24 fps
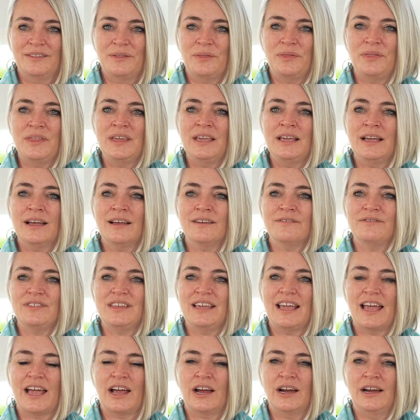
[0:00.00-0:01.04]
think of
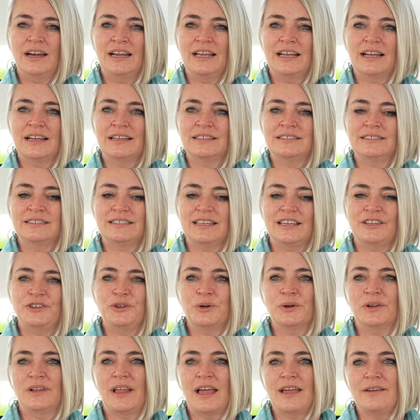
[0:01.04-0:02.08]
the areas in
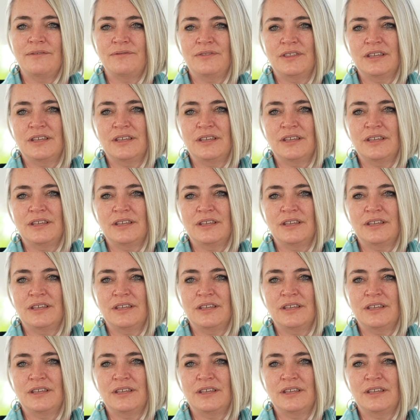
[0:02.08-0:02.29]
your life